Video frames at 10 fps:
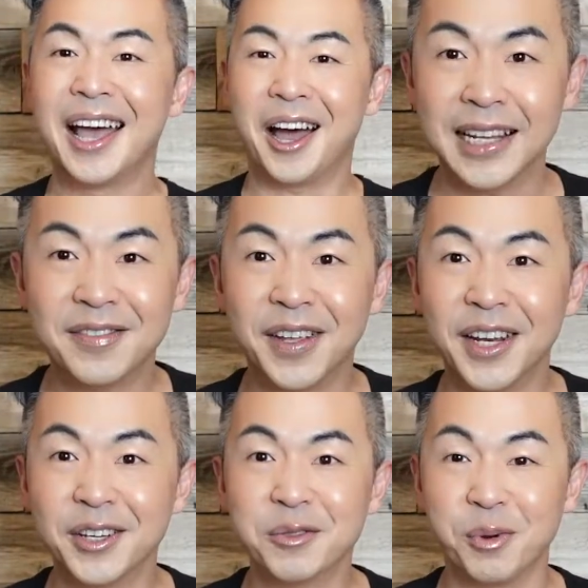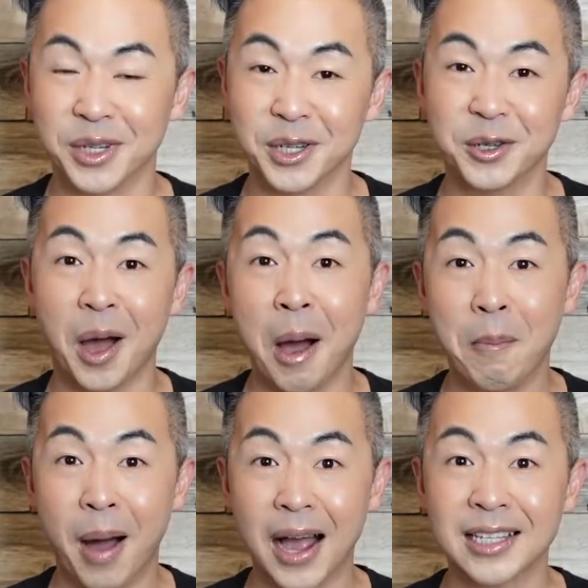These videos we're gonna do
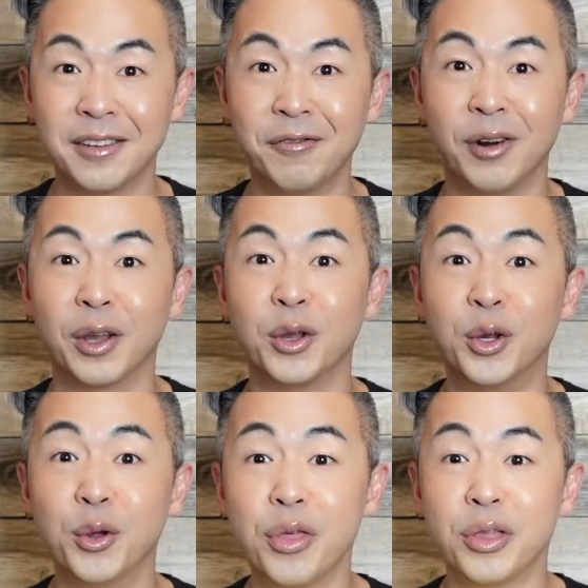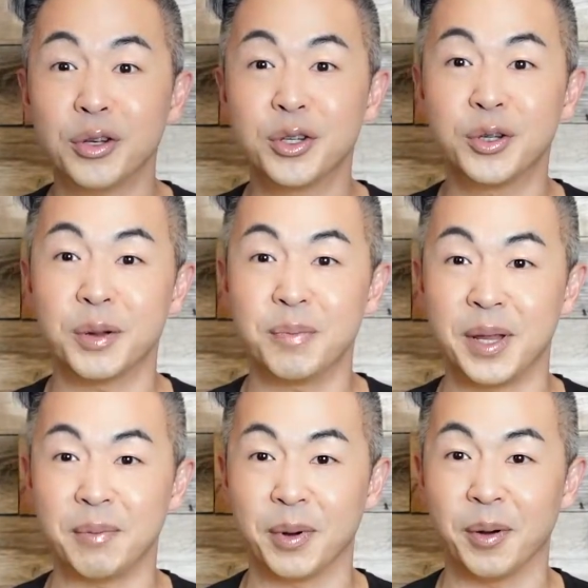unboxing from Youth to the
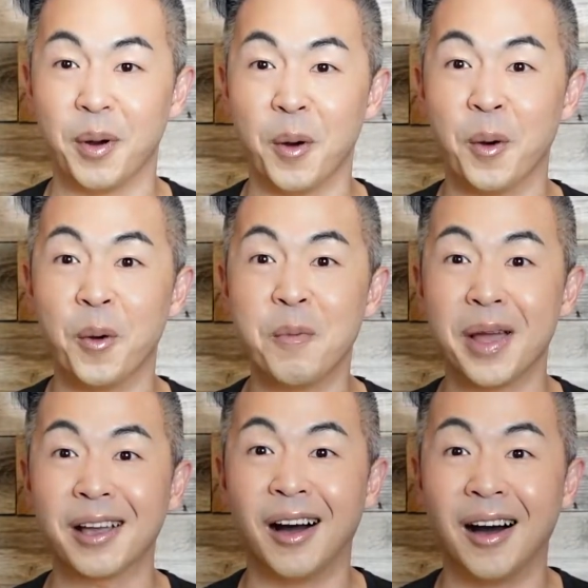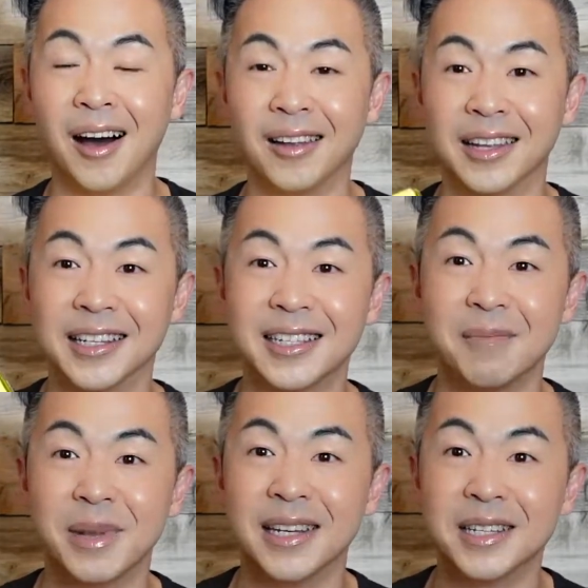People. Oh my god, they
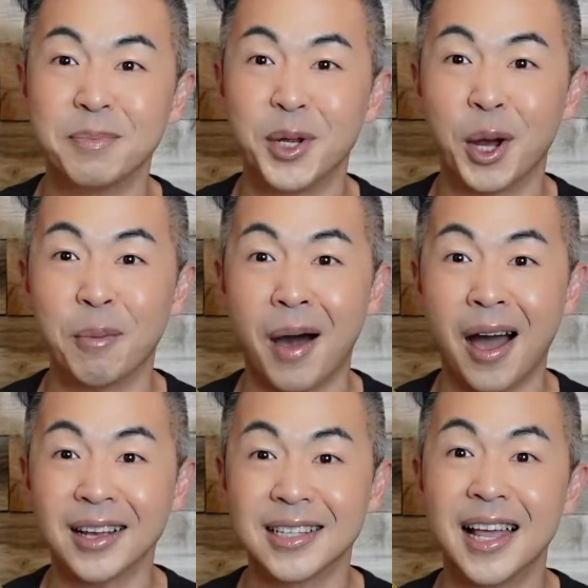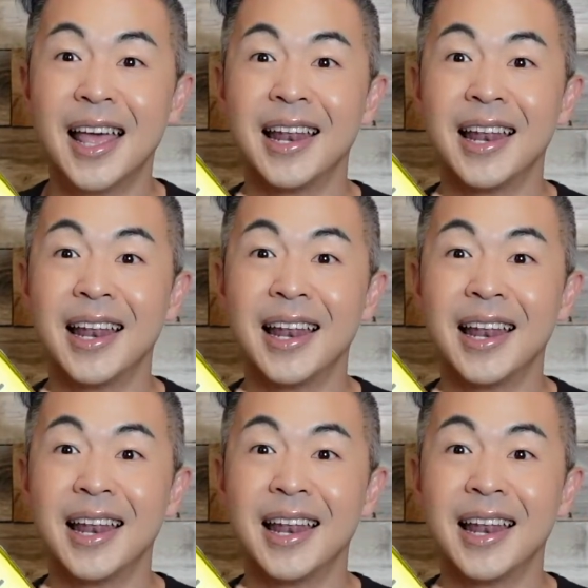sent me this PR box.